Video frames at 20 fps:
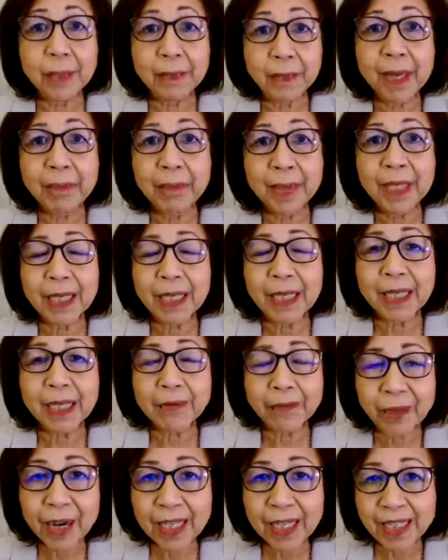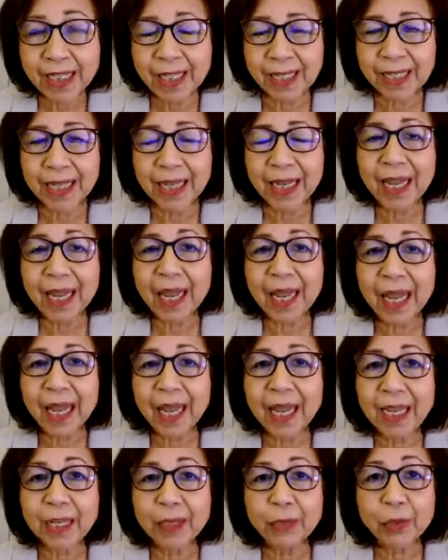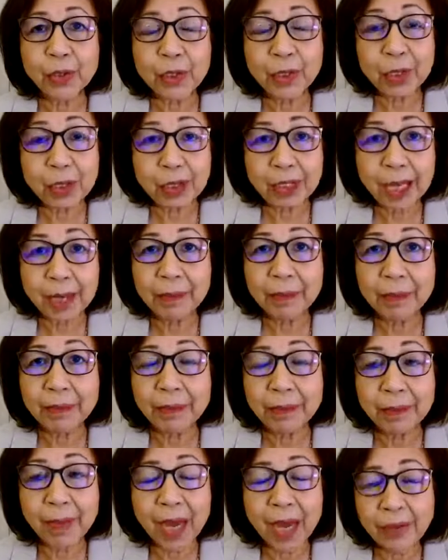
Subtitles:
public is frightened and would not come